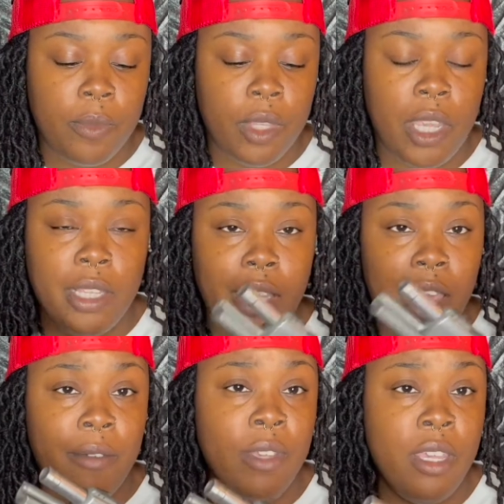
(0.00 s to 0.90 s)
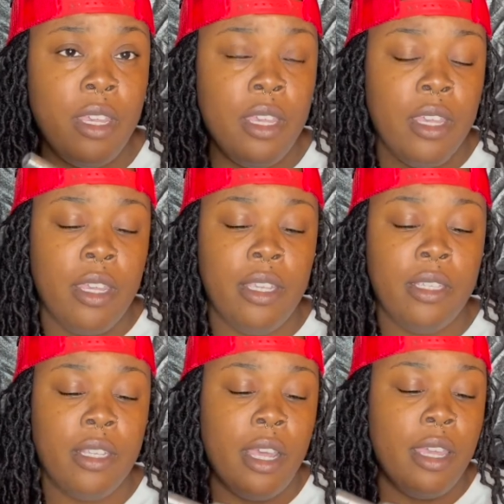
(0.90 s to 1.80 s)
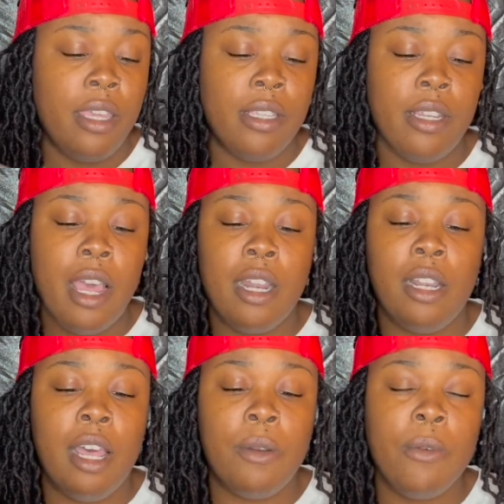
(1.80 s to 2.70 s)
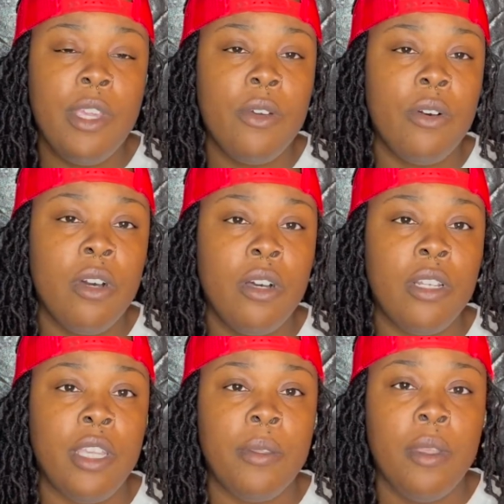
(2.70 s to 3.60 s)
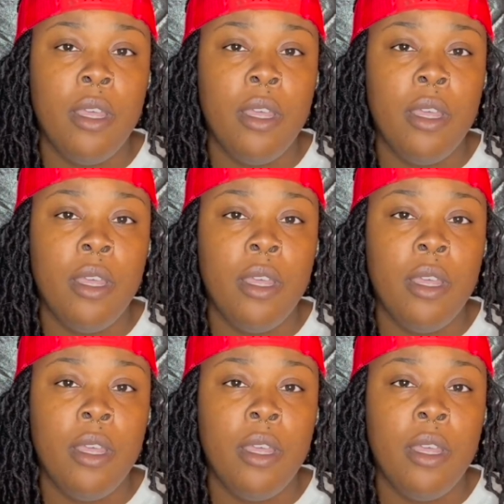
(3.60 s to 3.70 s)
It's heavy. It's like, it's not a lot of recoil on it.